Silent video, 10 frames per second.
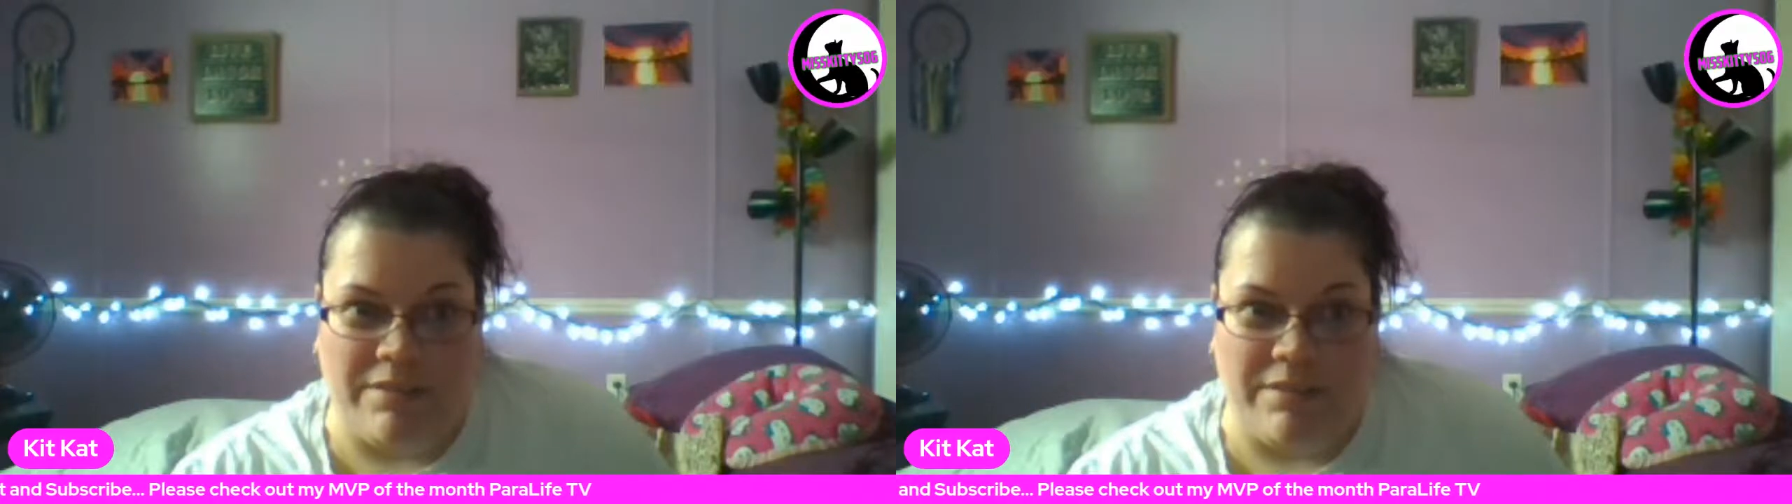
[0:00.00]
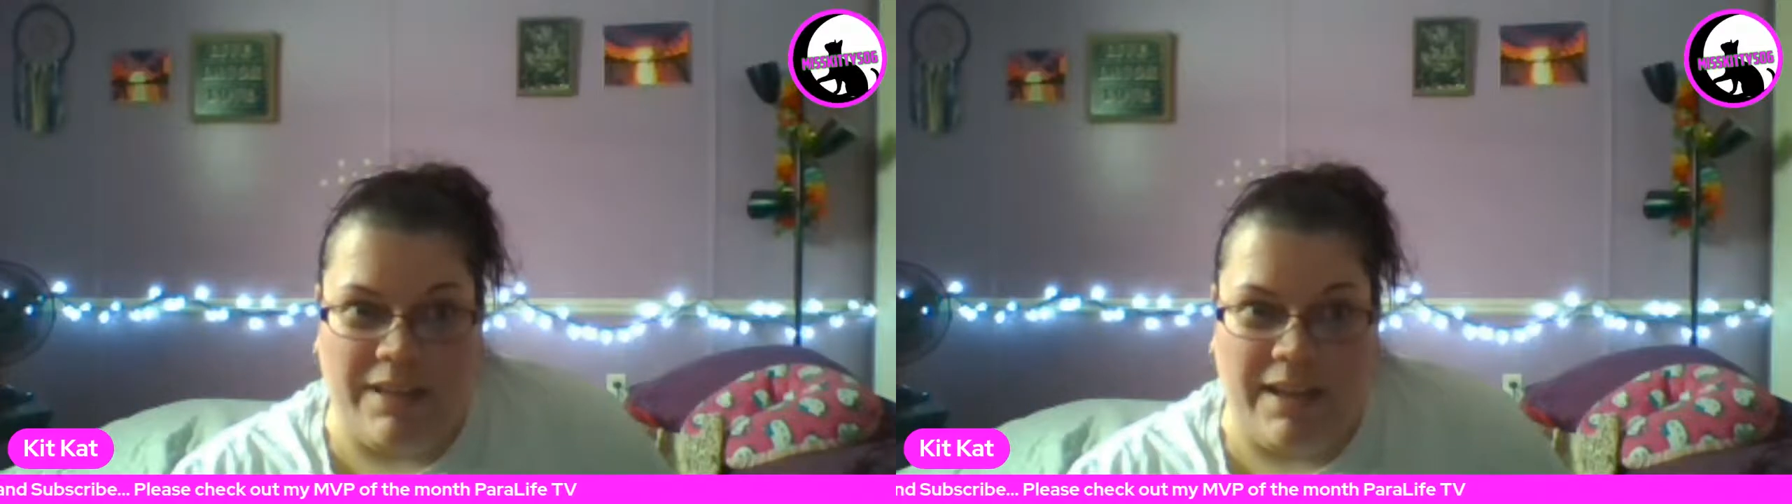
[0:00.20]

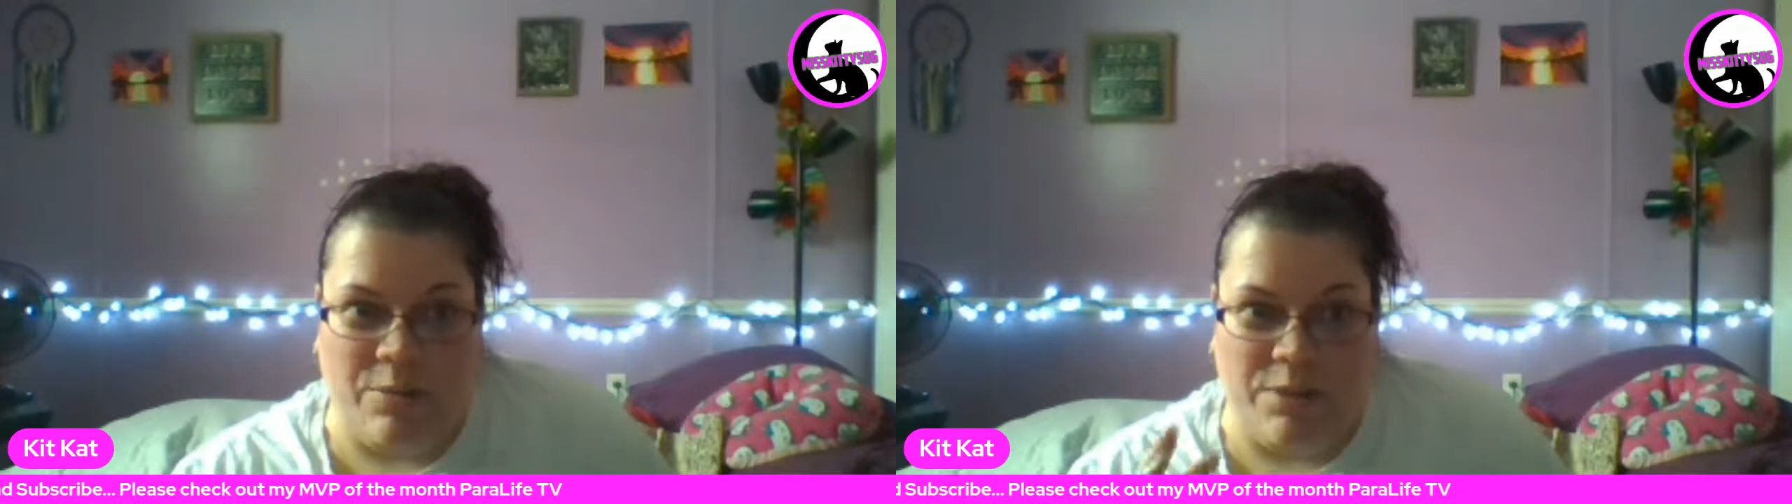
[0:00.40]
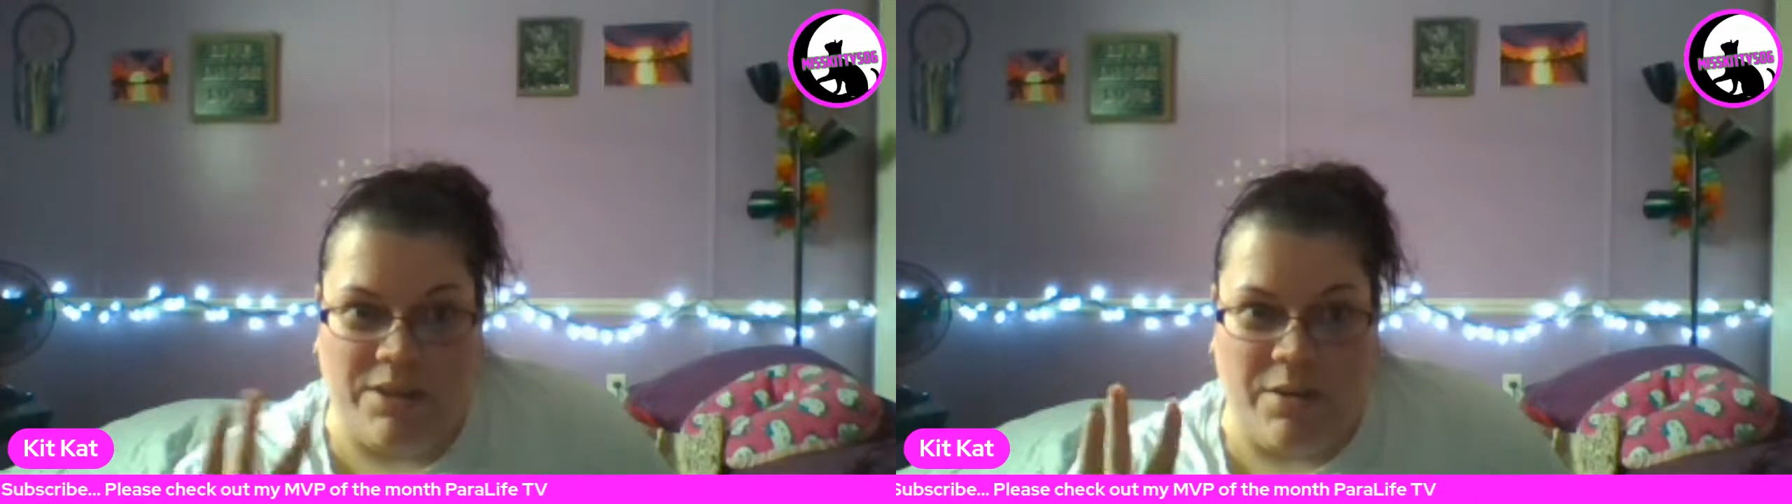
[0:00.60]
like
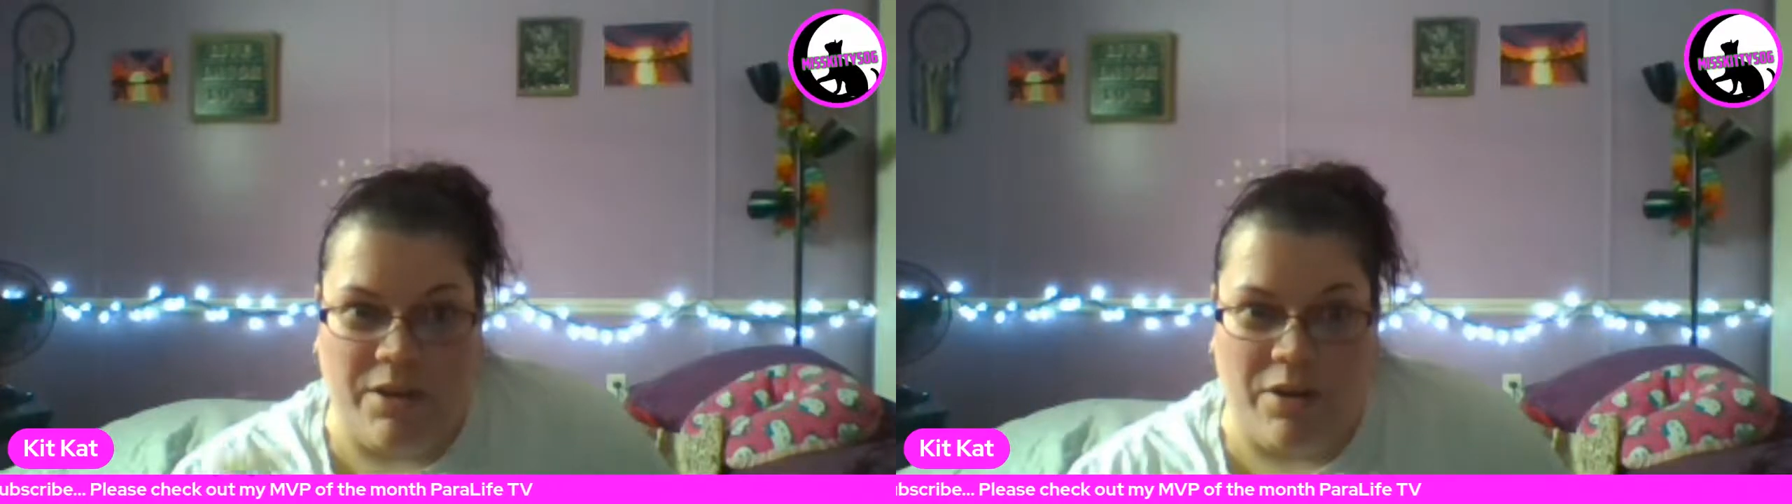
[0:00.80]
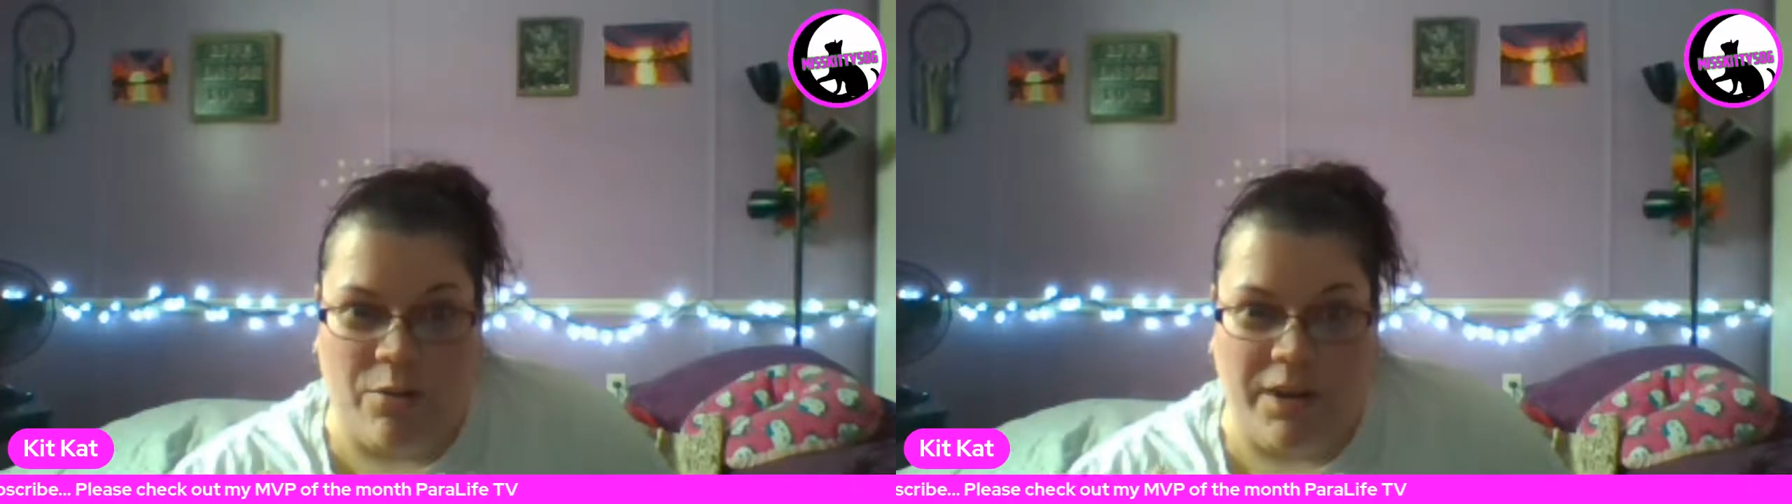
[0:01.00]
was
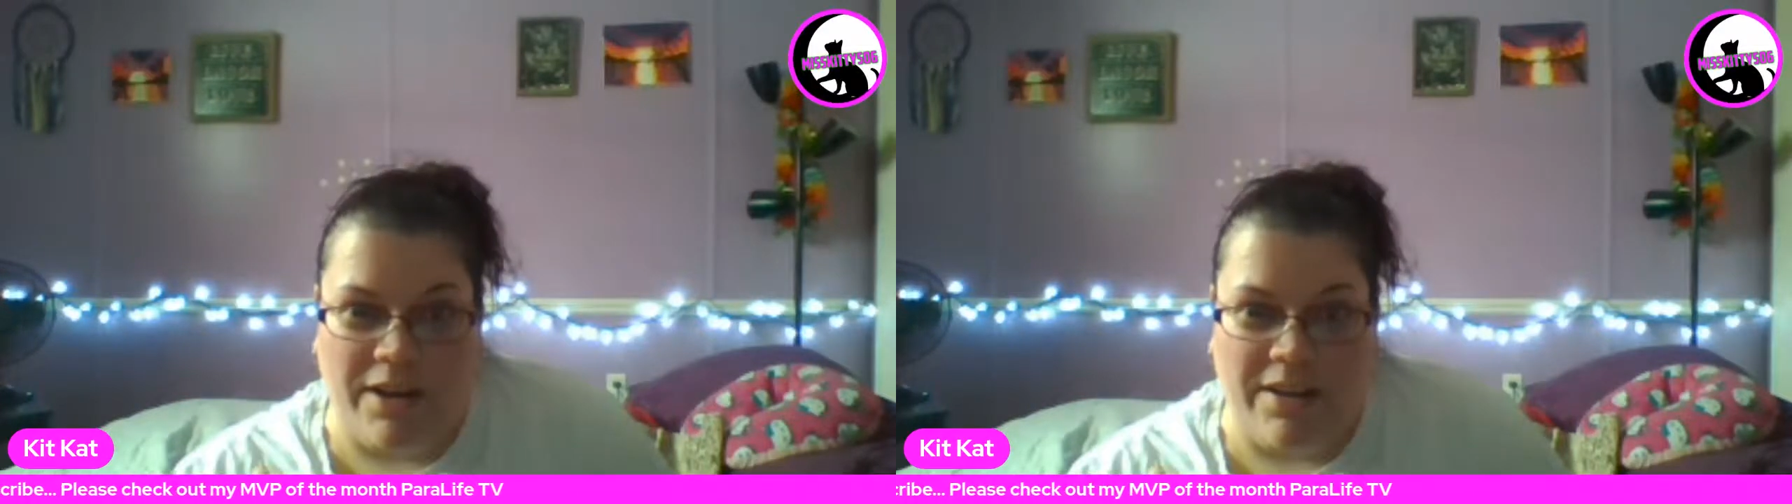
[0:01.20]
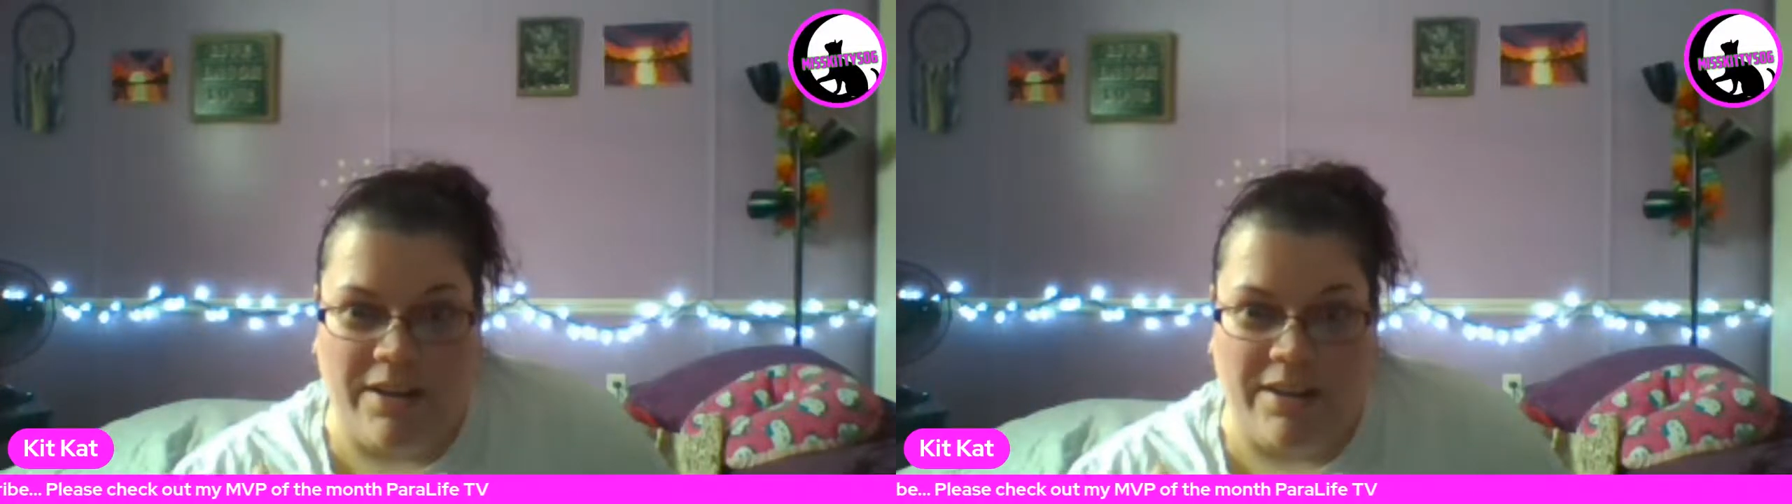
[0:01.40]
going all
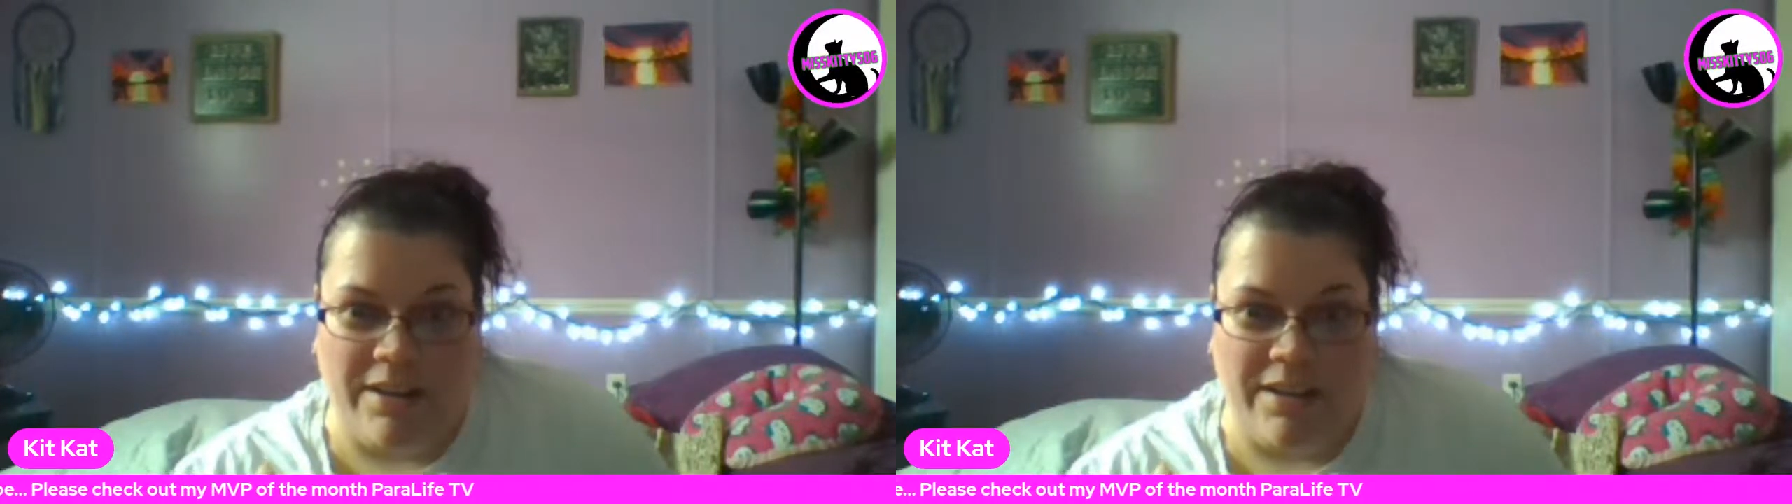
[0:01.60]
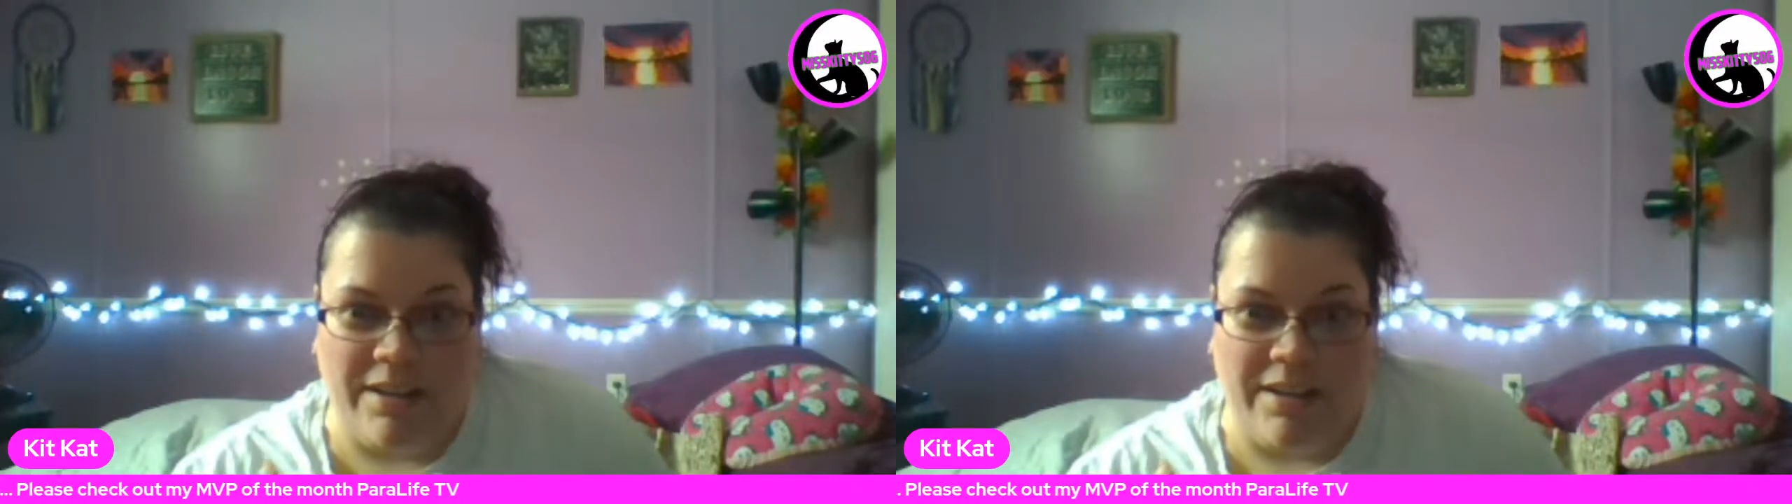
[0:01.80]
weird.